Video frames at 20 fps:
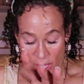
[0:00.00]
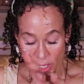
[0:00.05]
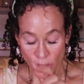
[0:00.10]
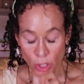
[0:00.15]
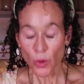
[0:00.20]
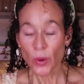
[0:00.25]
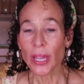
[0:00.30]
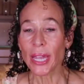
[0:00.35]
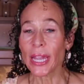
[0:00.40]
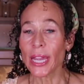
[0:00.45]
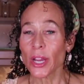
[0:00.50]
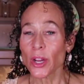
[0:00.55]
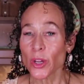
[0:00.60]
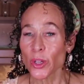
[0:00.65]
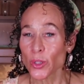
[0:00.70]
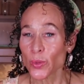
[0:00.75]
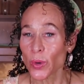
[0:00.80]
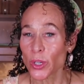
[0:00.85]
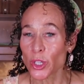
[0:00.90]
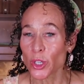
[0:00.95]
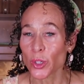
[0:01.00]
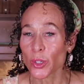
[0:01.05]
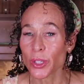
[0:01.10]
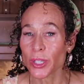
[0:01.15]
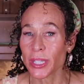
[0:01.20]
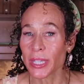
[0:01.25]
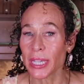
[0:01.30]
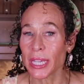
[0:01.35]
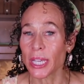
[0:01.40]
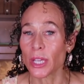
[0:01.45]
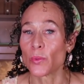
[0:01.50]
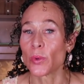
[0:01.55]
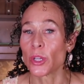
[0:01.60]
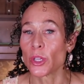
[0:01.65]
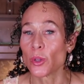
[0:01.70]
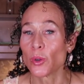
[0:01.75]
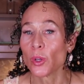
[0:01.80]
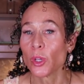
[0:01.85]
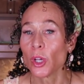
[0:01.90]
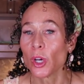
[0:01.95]
So here's what you'll see
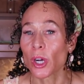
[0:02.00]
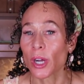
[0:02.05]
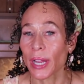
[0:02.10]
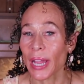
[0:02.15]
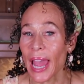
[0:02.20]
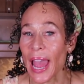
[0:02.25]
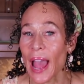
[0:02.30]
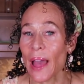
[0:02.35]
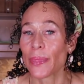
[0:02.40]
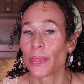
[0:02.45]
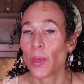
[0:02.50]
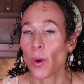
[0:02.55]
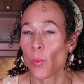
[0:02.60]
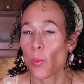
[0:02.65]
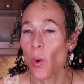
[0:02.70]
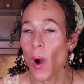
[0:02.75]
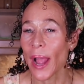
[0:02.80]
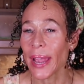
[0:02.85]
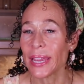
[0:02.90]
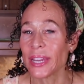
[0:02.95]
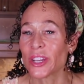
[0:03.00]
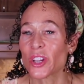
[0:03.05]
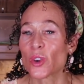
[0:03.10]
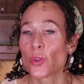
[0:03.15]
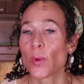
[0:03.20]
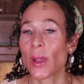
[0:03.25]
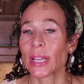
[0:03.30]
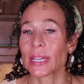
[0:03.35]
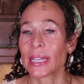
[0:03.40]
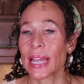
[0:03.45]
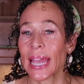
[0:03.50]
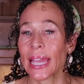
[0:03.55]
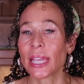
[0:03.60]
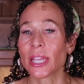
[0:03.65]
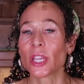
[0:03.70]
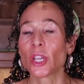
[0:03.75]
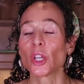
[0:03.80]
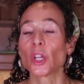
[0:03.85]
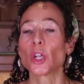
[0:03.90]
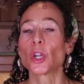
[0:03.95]
when you look at the white
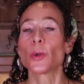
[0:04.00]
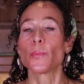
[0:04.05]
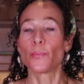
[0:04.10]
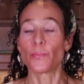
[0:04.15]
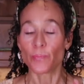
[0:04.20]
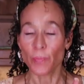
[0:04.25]
rectangular